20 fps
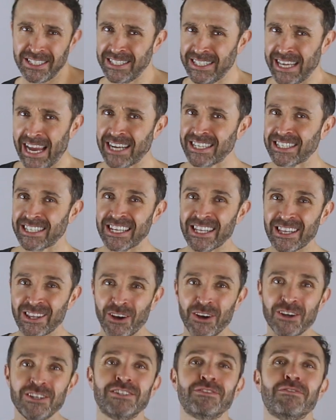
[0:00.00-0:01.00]
is actually
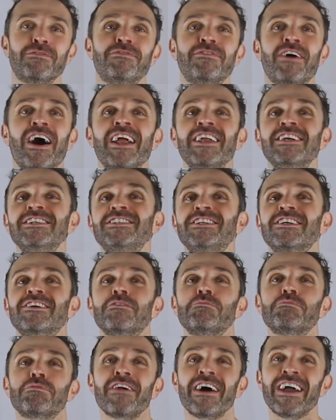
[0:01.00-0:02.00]
loads of fun, as you
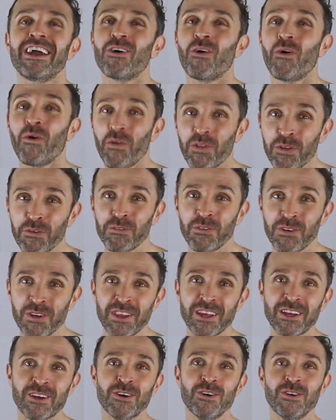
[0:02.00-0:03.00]
can play all the
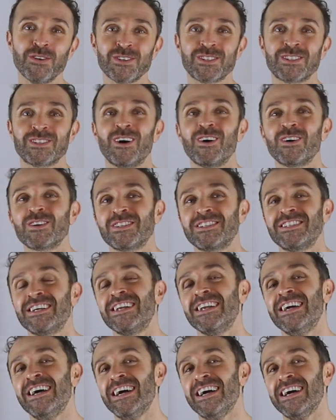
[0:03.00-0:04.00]
really cool songs that